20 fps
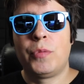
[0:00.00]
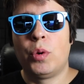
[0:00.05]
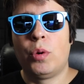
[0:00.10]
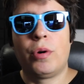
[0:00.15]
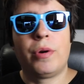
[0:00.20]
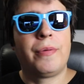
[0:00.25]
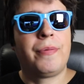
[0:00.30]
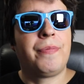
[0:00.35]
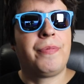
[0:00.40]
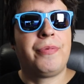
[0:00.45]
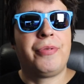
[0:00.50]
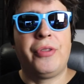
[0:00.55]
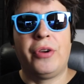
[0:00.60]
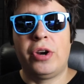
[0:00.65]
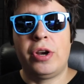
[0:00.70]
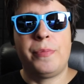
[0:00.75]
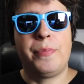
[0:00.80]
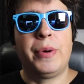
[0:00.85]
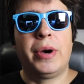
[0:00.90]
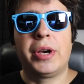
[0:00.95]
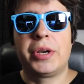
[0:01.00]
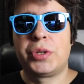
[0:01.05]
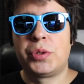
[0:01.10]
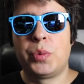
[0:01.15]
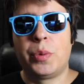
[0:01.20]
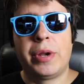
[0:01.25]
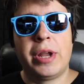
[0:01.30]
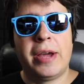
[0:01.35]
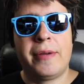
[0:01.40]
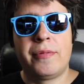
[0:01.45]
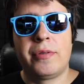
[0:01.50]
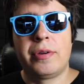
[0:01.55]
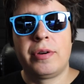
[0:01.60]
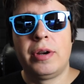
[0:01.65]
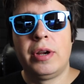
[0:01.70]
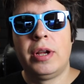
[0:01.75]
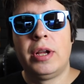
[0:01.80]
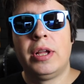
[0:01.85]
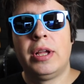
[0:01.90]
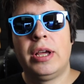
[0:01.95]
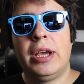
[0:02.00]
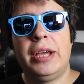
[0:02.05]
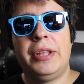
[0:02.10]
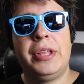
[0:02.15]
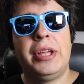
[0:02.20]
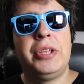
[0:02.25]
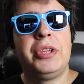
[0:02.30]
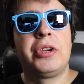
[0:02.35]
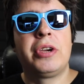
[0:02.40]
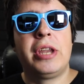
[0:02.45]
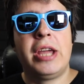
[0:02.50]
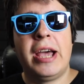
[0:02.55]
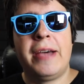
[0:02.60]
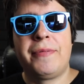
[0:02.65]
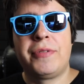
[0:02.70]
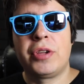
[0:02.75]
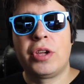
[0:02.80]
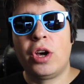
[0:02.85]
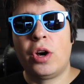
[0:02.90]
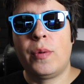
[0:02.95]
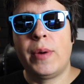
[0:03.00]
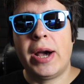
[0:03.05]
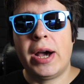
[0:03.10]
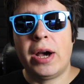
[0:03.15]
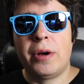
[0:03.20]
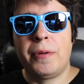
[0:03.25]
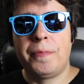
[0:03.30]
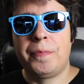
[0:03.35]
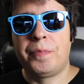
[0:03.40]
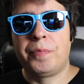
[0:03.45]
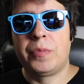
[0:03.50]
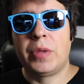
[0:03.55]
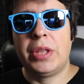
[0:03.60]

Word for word: or 30 bucks, whatever. And then you're gonna have to go out